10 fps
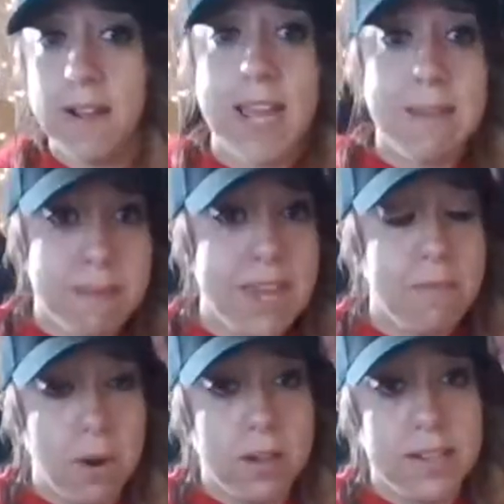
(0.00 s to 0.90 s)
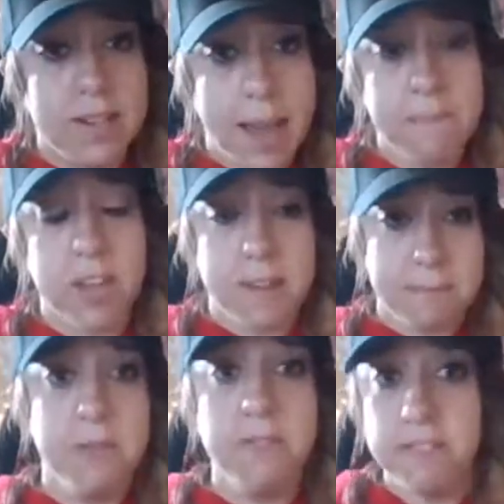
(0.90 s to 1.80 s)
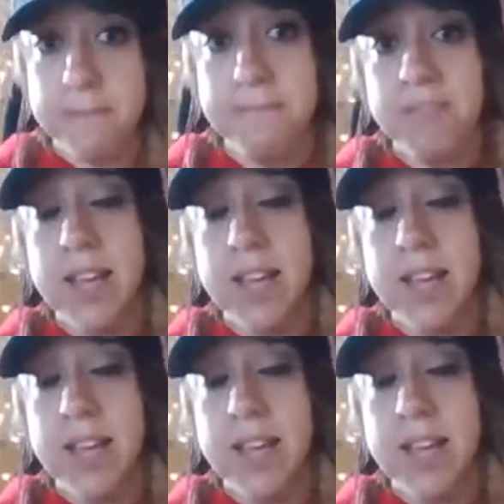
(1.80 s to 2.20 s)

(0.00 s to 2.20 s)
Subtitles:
for AP World, and I'm going to post them.